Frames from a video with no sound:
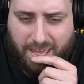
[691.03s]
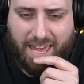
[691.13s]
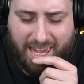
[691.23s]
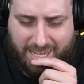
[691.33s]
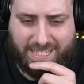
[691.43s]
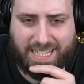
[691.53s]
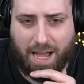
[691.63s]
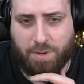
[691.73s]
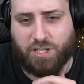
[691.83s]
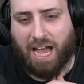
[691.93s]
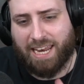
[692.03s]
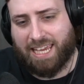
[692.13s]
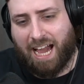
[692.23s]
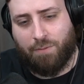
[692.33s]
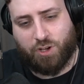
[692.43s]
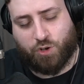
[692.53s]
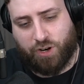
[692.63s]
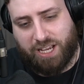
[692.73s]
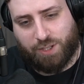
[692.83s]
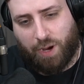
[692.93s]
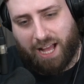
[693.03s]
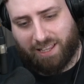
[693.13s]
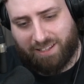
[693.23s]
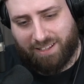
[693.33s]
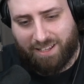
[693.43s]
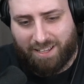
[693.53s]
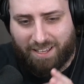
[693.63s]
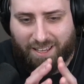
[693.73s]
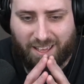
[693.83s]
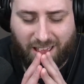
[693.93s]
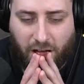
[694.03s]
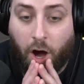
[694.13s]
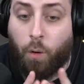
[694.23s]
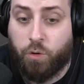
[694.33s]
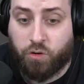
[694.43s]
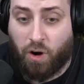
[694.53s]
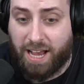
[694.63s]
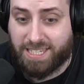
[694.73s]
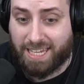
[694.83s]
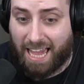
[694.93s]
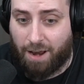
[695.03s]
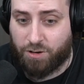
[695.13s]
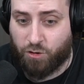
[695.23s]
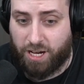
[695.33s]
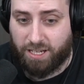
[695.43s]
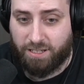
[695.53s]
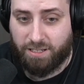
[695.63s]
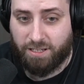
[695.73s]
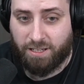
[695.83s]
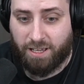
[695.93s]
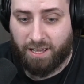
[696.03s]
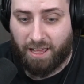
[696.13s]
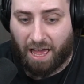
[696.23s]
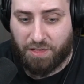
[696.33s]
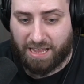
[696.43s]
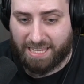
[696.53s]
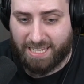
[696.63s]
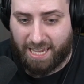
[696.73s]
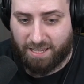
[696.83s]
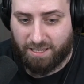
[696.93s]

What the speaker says: 80 damage, and it can't retreat as well. Oh, Christ, it can't retreat. I think that's it.